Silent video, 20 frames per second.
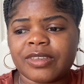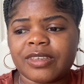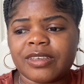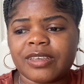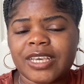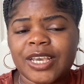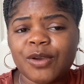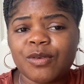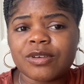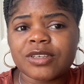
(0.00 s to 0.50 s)

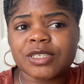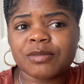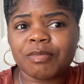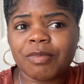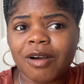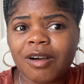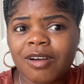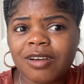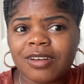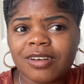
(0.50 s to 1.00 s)
he was
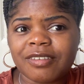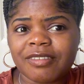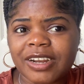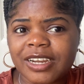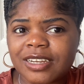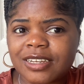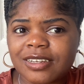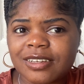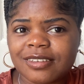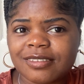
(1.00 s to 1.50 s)
born,
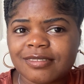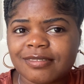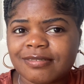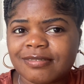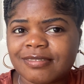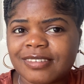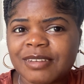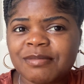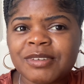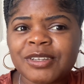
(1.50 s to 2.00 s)
right?
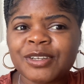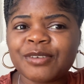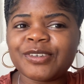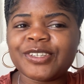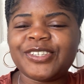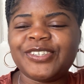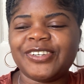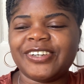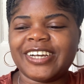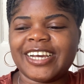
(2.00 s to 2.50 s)
Let me know
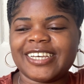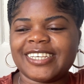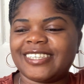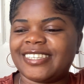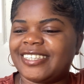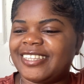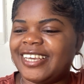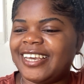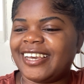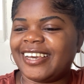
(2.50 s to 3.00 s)
what you guys
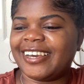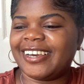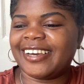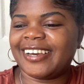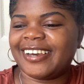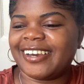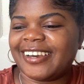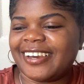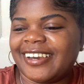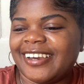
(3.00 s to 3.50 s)

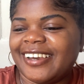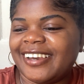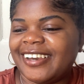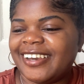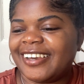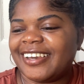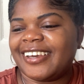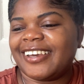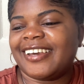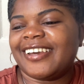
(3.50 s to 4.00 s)
think.
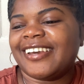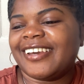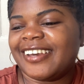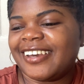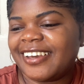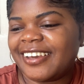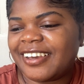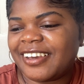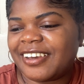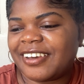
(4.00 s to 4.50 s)

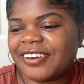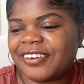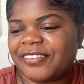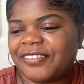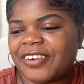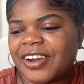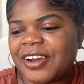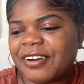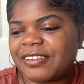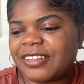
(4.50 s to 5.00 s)

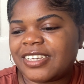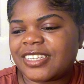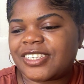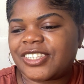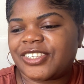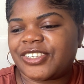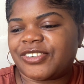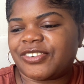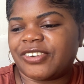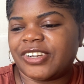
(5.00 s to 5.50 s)
Wow, that's
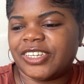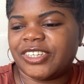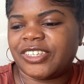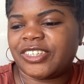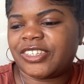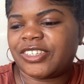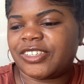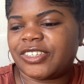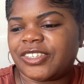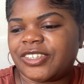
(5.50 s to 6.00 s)

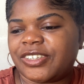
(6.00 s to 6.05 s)
strange.